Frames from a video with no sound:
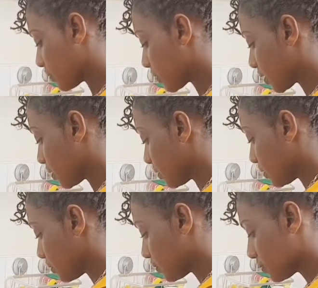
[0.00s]

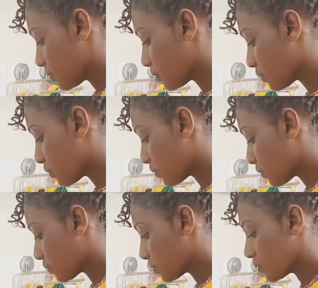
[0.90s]

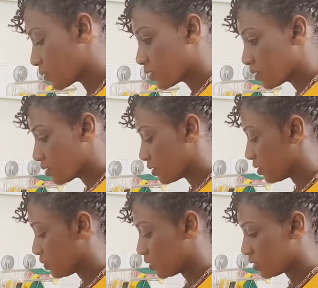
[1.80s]

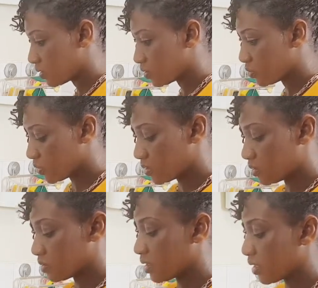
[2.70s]
And we just sweat it
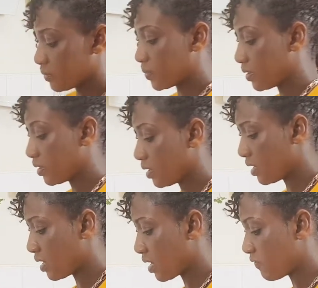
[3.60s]
up. And
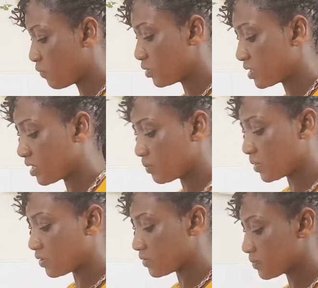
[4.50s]
I put
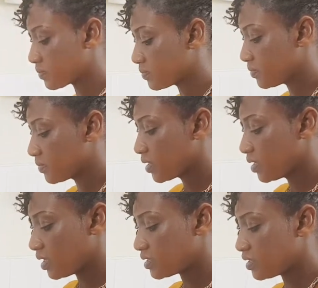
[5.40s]
about a
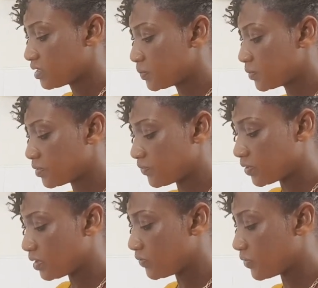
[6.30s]
teaspoon of
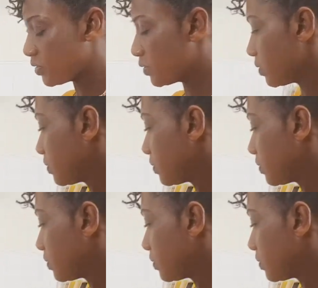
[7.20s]
olive oil,